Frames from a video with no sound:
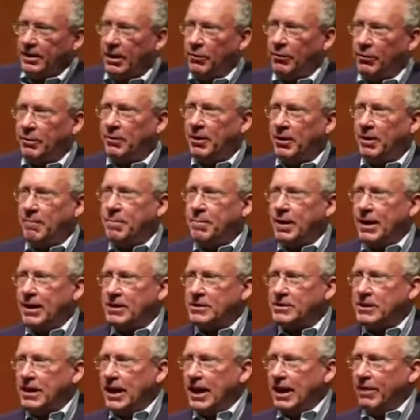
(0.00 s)
Now, we want a
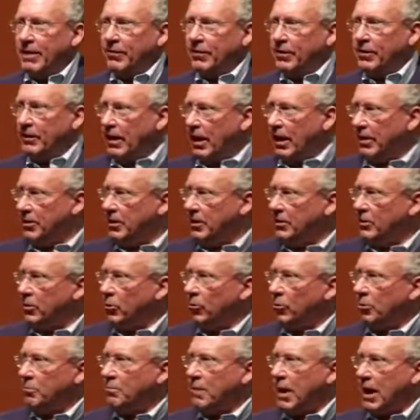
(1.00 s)
balanced life, and I think
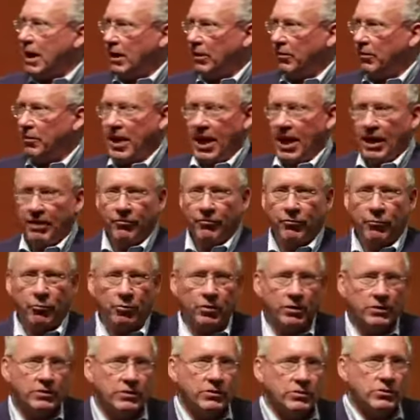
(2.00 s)
the Lord modeled that
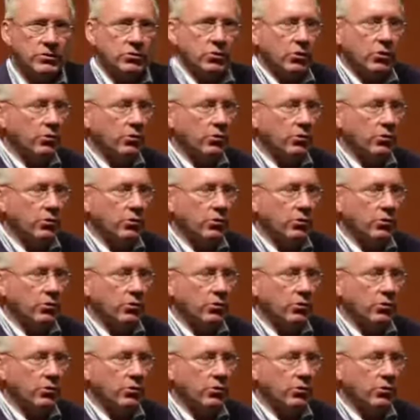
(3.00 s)
for us. And